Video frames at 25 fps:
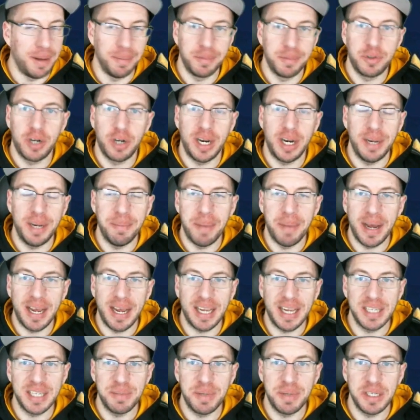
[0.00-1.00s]
Granted, my
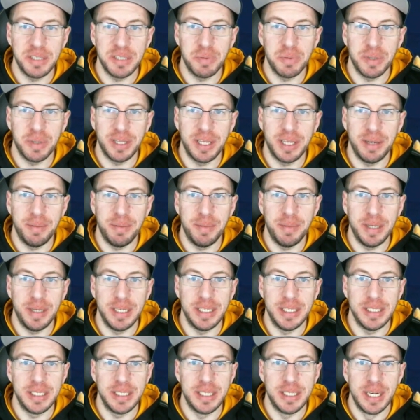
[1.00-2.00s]
experience with him
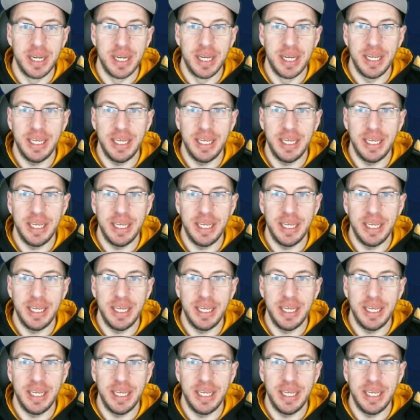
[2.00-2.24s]
is